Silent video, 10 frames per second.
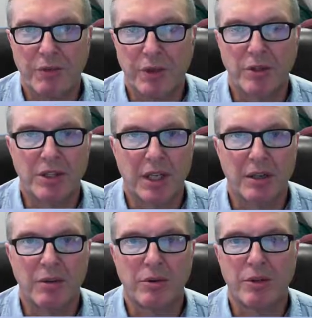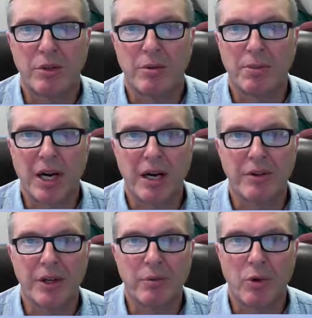If you're a seller or you're a buyer
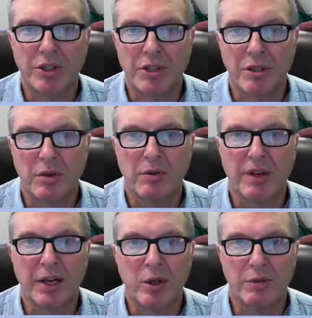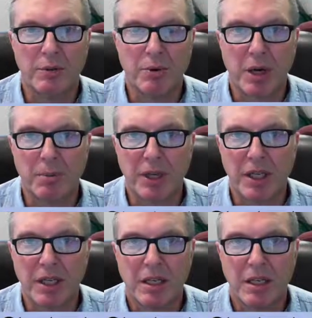that wants to know the value of a property,